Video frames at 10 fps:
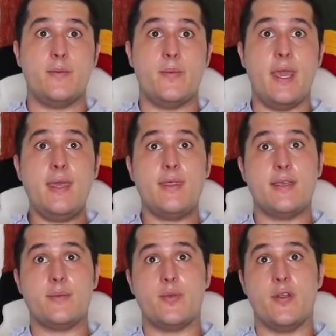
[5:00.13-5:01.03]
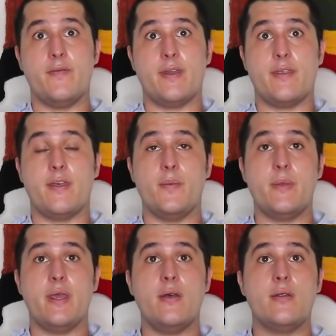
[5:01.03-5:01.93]
to make this perfect
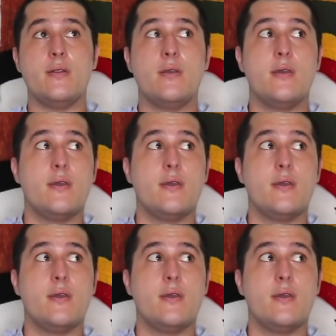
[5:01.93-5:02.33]
thumbnail, and